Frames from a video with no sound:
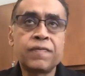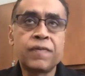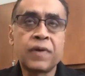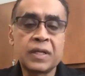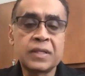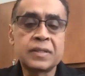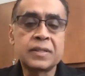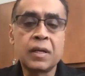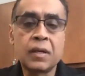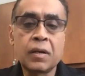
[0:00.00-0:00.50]
for the
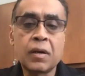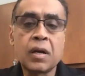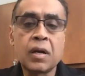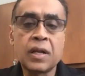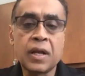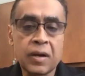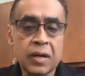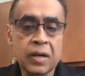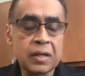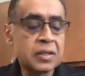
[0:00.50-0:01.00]
Silicon
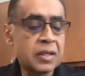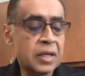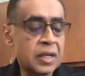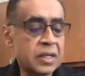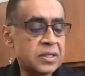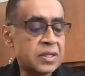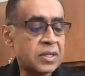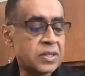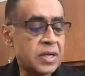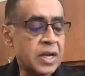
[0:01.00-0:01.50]
era,
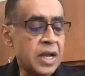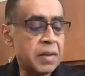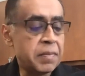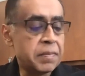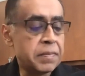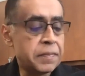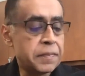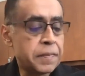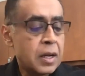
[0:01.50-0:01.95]
hence this name.